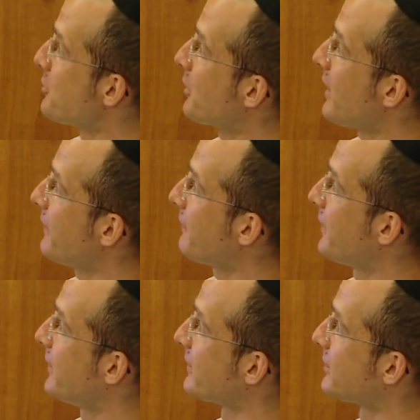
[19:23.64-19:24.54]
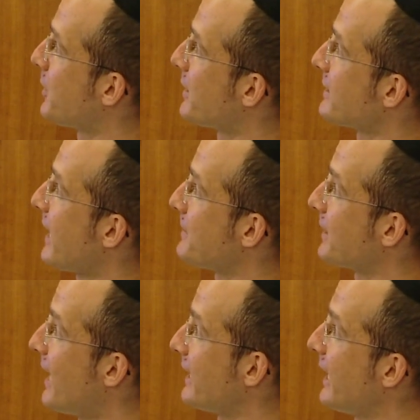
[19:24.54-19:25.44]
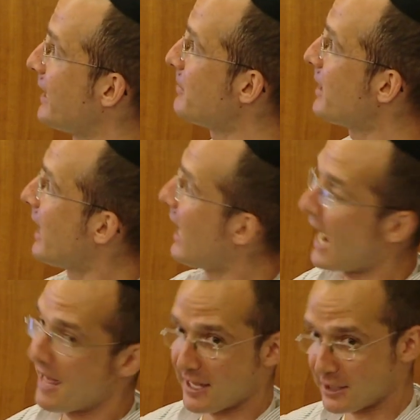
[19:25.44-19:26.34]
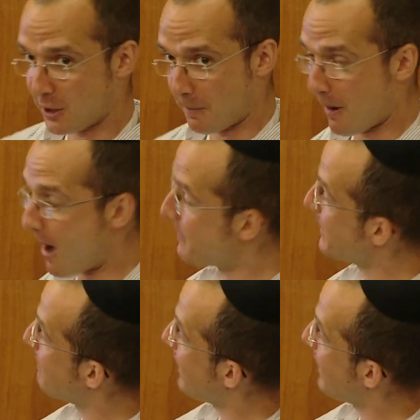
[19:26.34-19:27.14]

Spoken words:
new client field. We can then type the client name and then start popping them